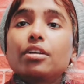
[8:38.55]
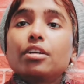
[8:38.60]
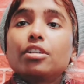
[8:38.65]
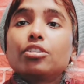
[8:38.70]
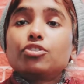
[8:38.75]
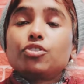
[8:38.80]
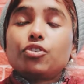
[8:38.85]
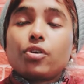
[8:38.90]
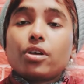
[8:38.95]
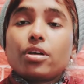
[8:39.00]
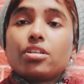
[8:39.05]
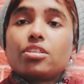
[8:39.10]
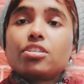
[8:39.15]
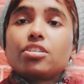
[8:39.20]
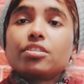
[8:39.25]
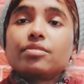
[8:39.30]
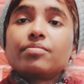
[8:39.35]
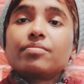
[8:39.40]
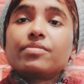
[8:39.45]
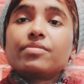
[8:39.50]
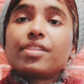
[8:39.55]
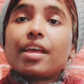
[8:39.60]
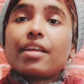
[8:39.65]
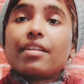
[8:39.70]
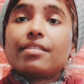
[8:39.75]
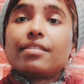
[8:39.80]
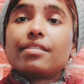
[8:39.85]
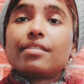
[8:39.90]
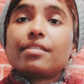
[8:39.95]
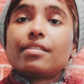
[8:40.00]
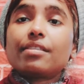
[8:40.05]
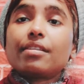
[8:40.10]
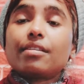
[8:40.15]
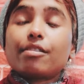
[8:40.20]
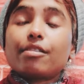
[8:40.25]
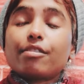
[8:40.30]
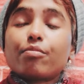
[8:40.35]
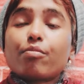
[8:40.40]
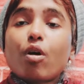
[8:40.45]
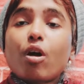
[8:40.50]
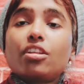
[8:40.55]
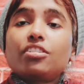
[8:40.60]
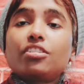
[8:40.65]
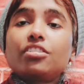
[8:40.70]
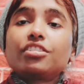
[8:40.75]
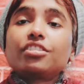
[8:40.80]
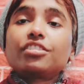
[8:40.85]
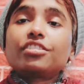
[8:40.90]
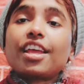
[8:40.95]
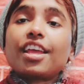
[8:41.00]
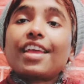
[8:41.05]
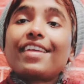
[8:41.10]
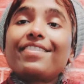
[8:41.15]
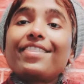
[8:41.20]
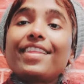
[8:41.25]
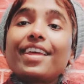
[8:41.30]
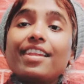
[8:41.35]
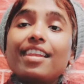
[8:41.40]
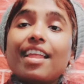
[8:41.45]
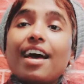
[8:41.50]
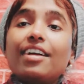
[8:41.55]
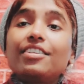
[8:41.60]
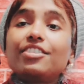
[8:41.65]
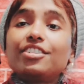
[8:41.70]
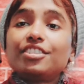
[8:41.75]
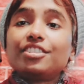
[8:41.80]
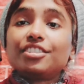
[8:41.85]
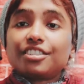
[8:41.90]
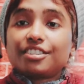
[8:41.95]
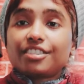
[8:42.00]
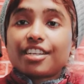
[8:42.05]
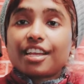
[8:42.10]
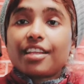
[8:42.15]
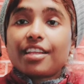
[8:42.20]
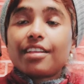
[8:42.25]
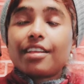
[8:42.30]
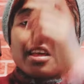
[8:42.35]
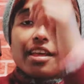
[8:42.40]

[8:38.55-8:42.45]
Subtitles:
duodenum, then small intestine, then large intestine.